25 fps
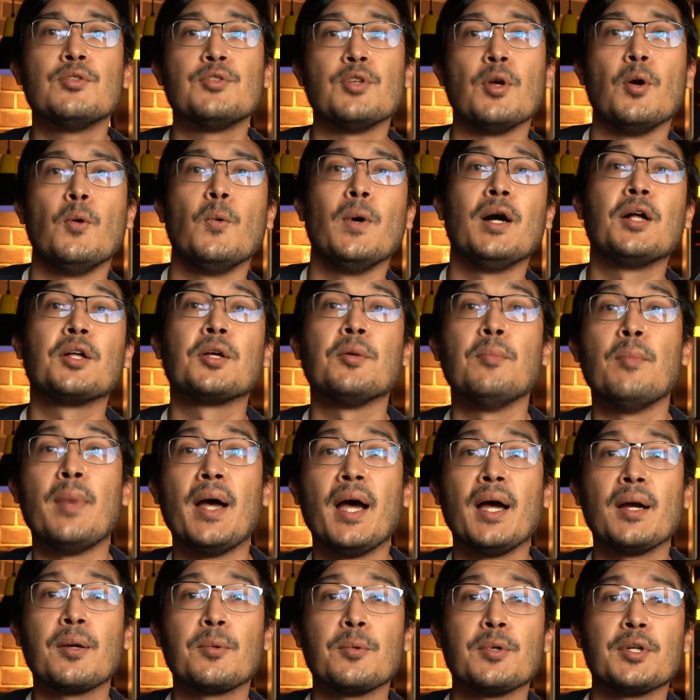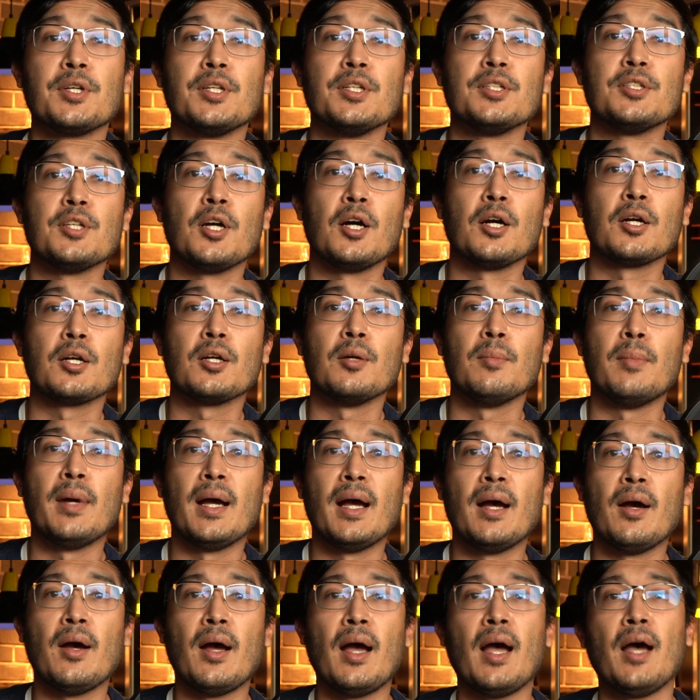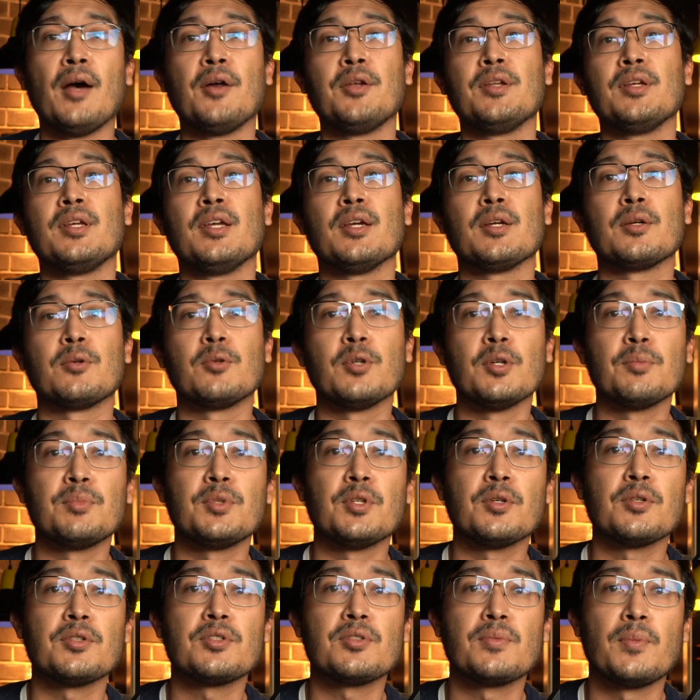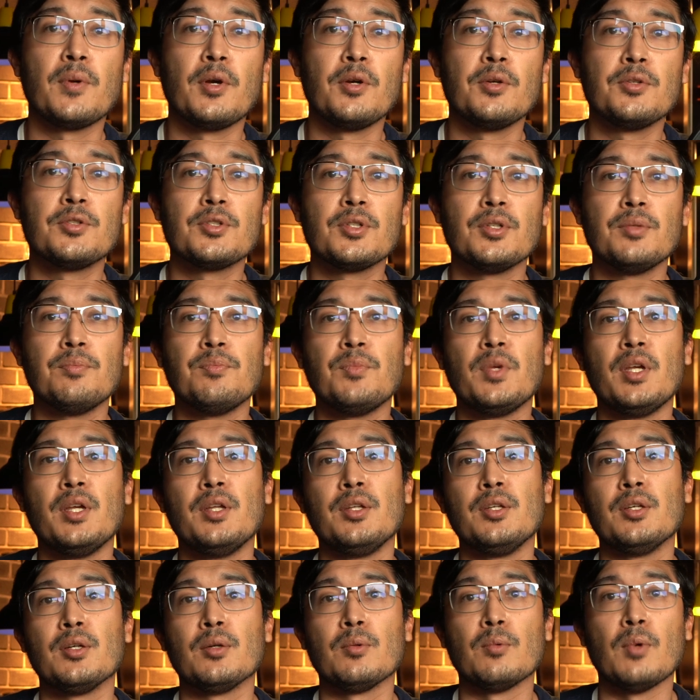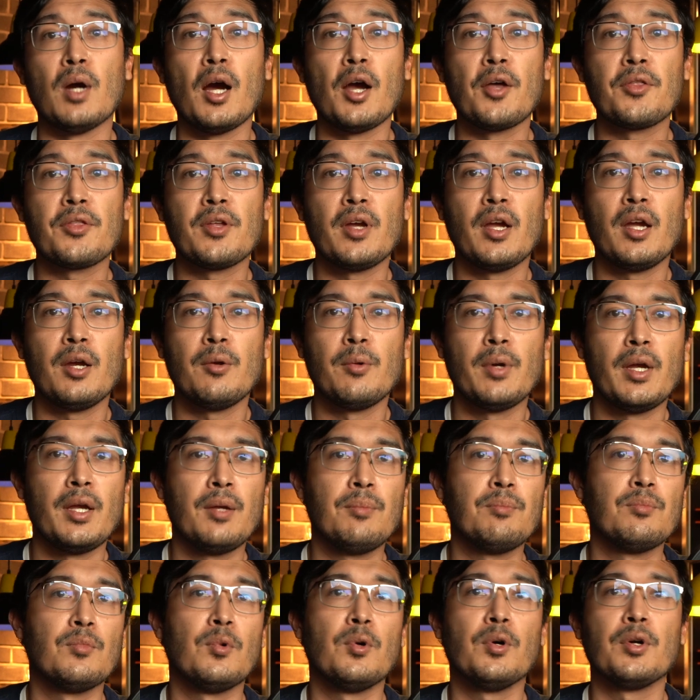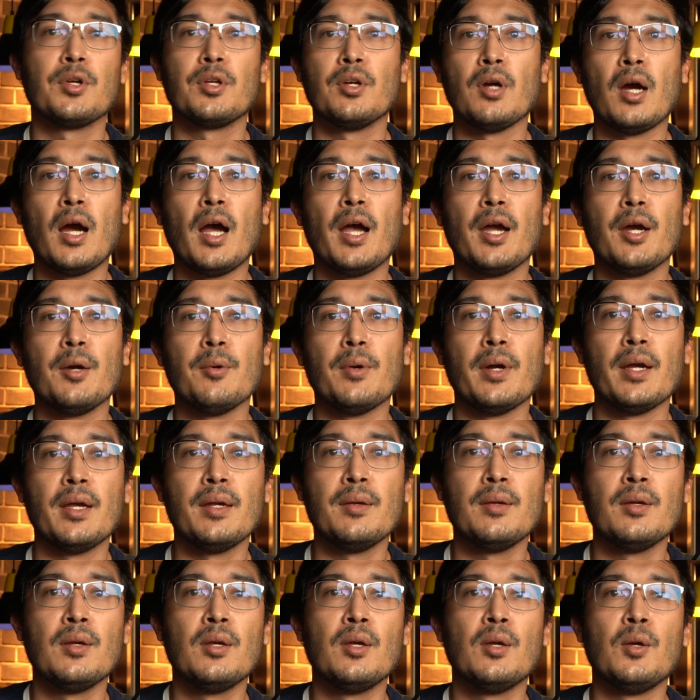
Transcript: So welcome back. We're going to talk about how to get crypto exposure in your Roth IRA or your IRA